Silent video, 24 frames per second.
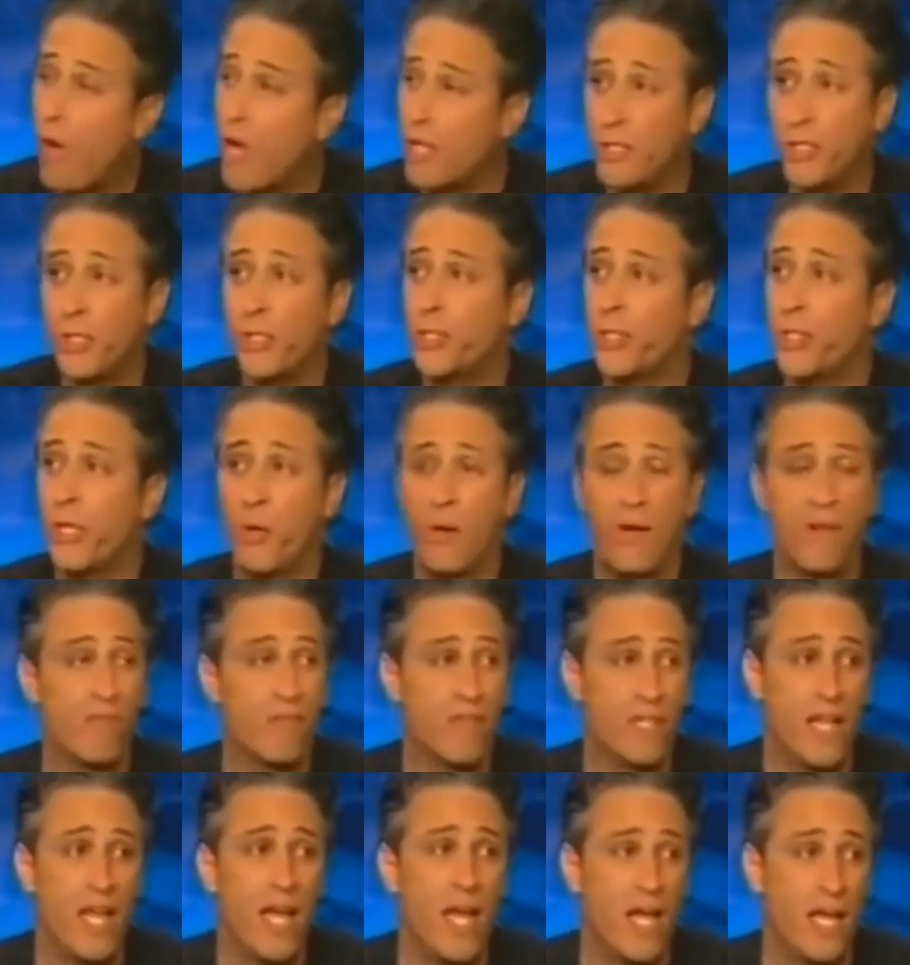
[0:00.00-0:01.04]
I watch your
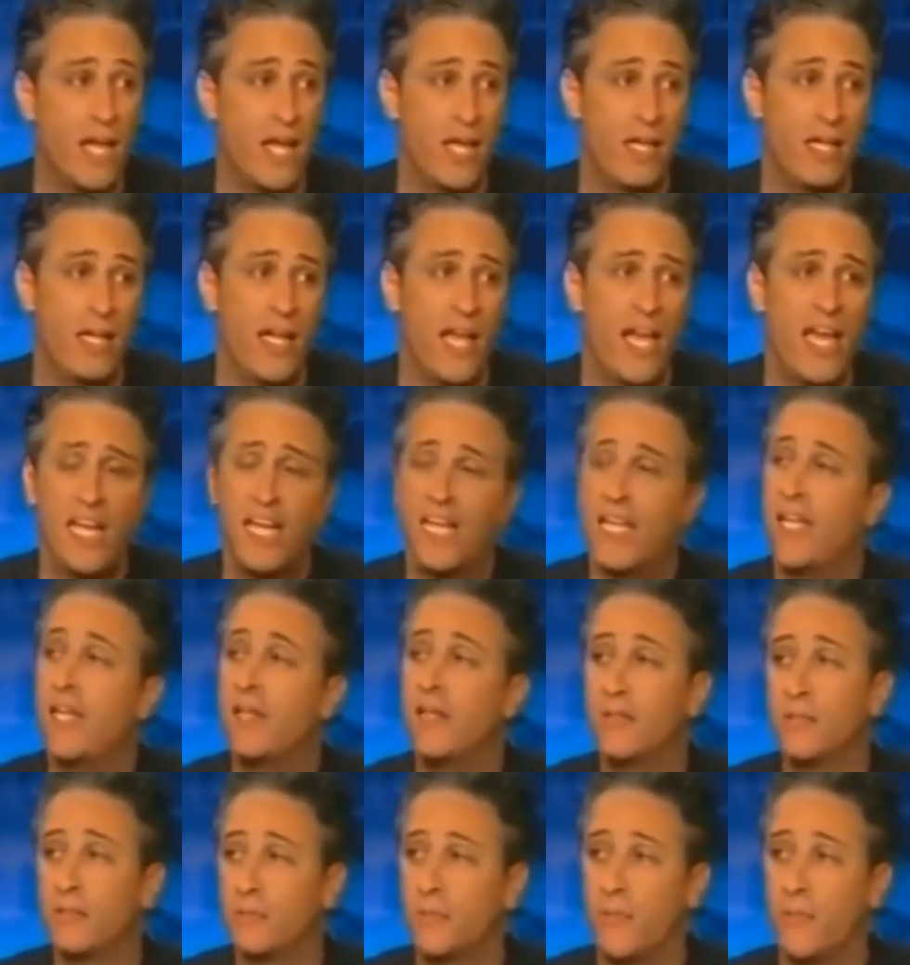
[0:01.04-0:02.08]
show every day, and it